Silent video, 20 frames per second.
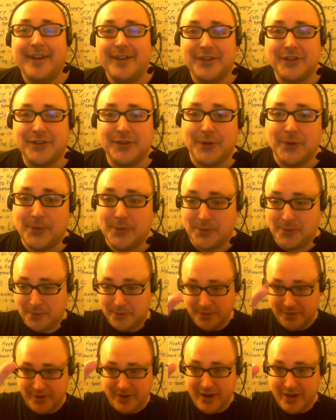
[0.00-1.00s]
So
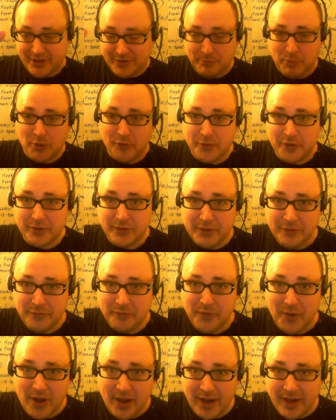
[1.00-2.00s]
it's perfectly
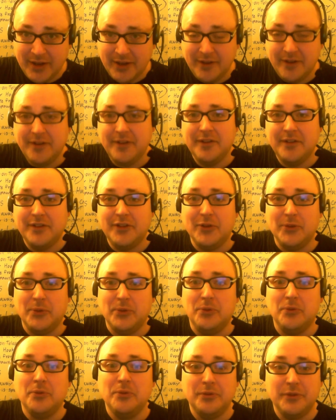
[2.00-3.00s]
fine
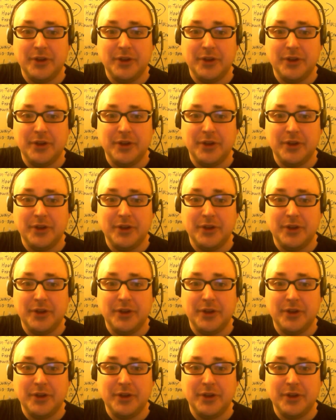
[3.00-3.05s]
to,